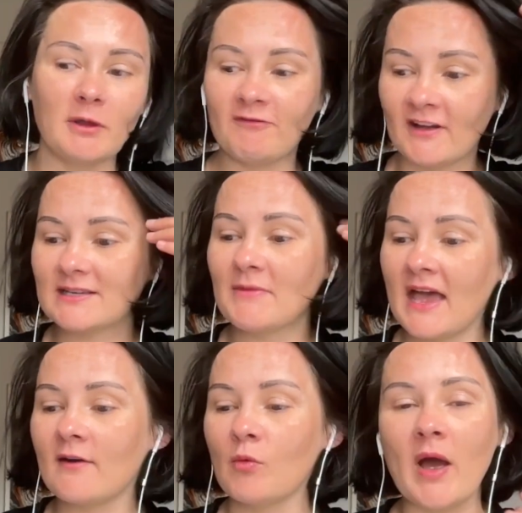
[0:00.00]
In fact, I'm
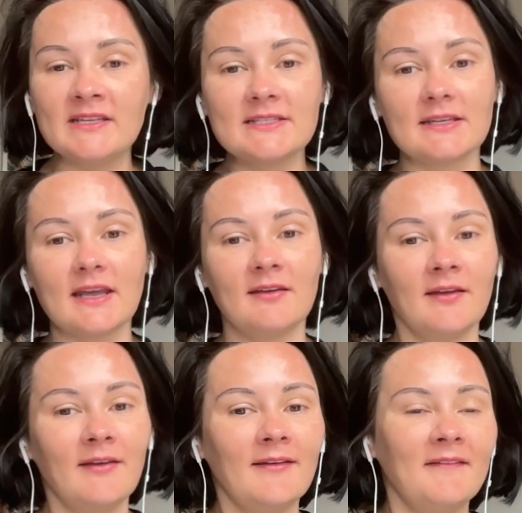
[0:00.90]
there on Wednesday.
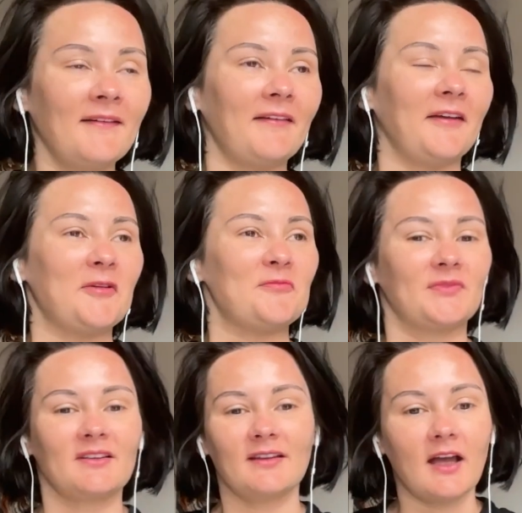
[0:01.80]
I
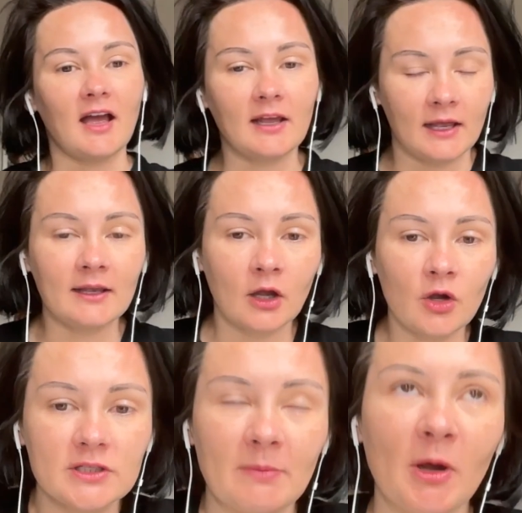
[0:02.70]
go
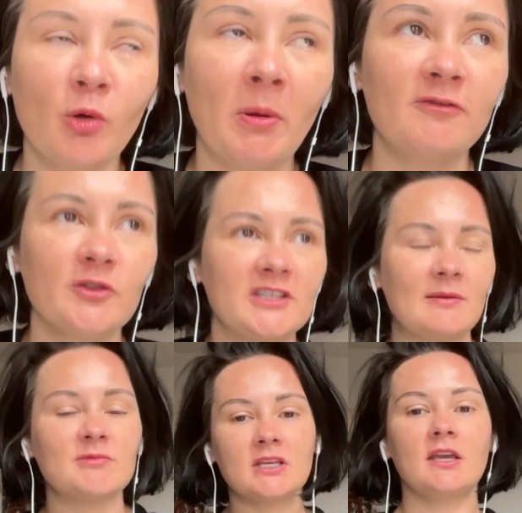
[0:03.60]
about 4
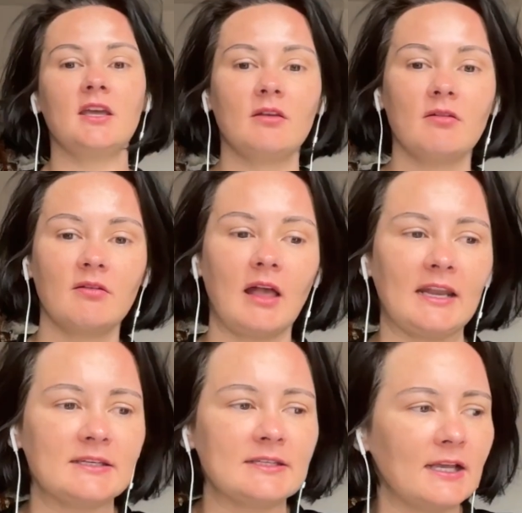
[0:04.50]
times a year
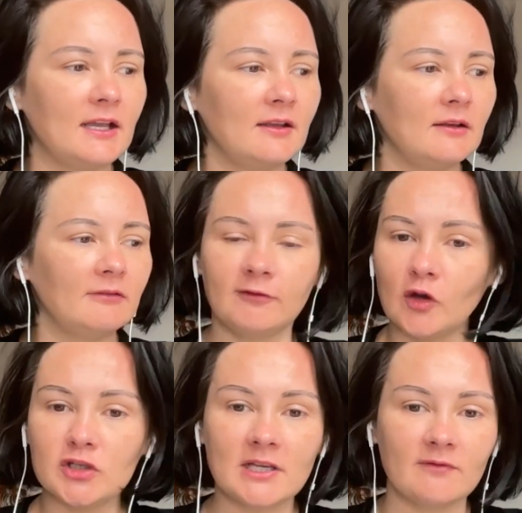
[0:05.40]
and
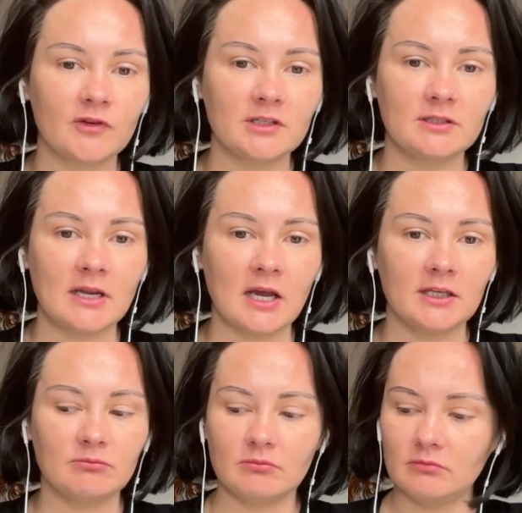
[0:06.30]
floss every
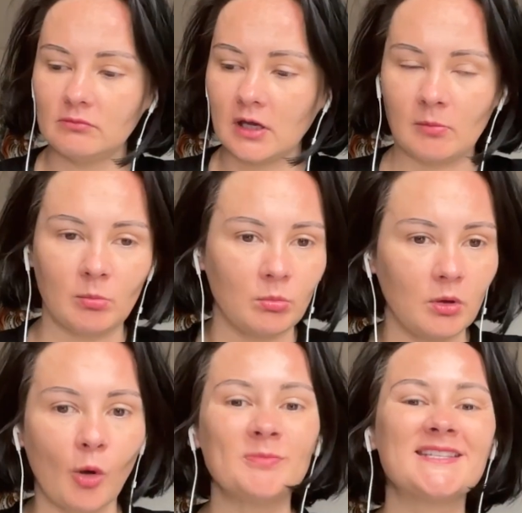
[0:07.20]
night. I'm
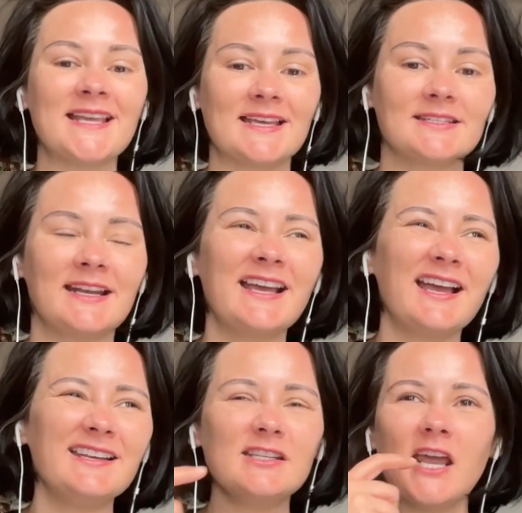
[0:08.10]
obsessed. And
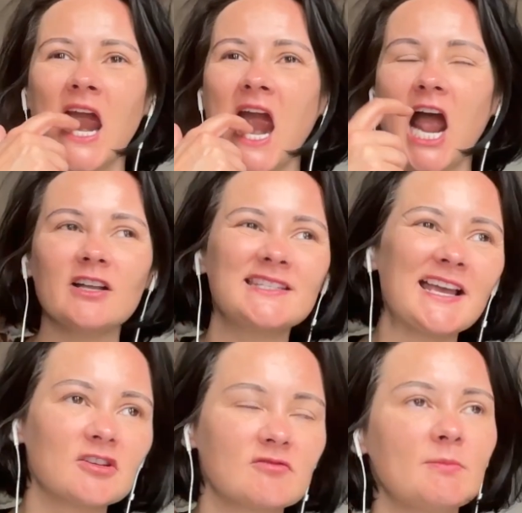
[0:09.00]
I got a
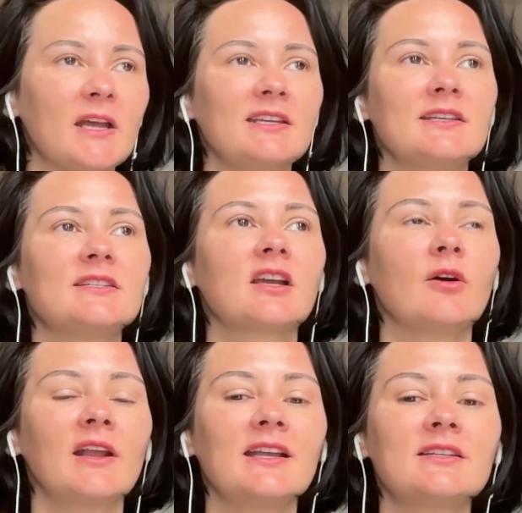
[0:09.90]
tax rebate years ago,
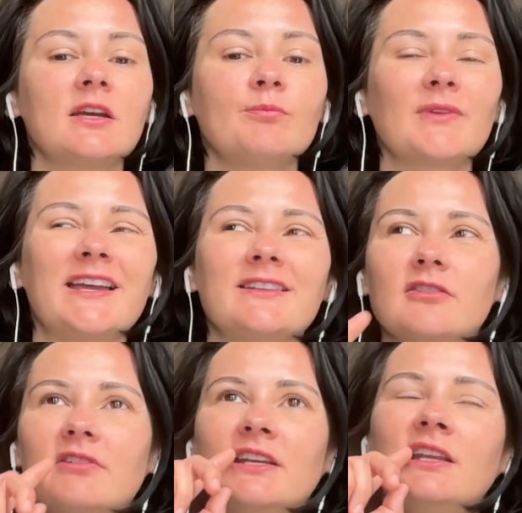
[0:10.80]
and I had
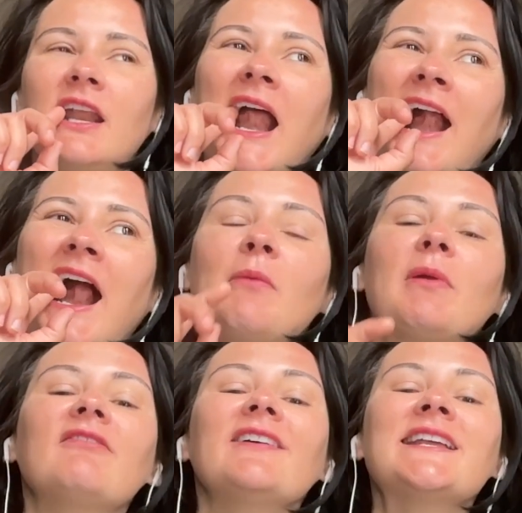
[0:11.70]
3
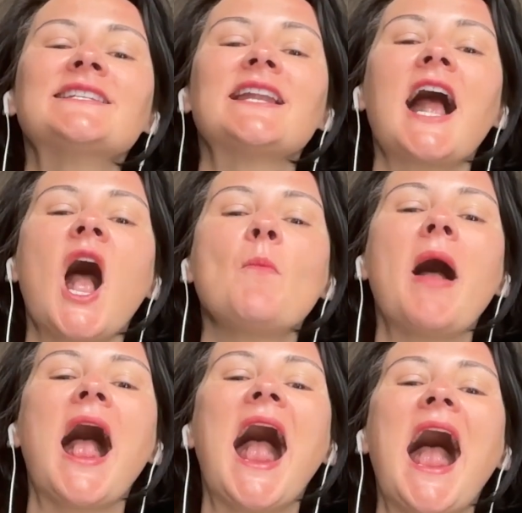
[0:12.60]
black fillings, and I got them
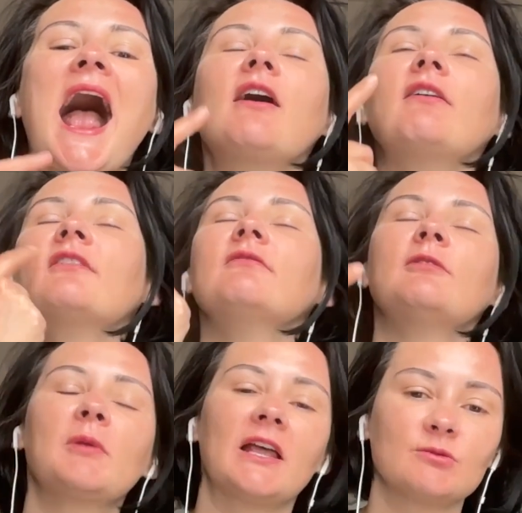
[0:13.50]

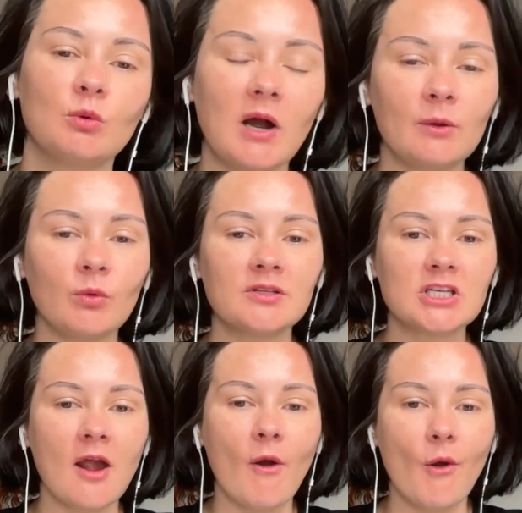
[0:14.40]
replaced with white ones.
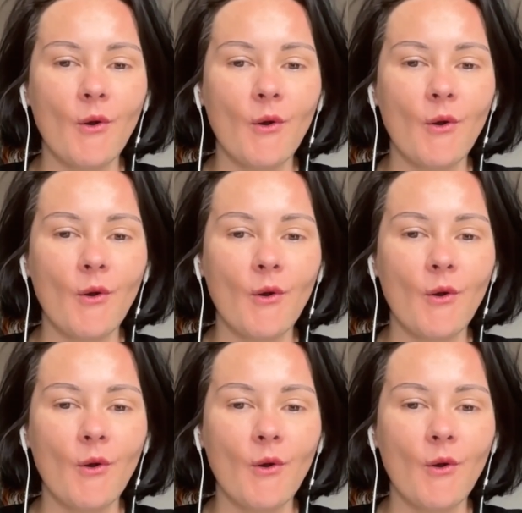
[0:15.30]
Yeah.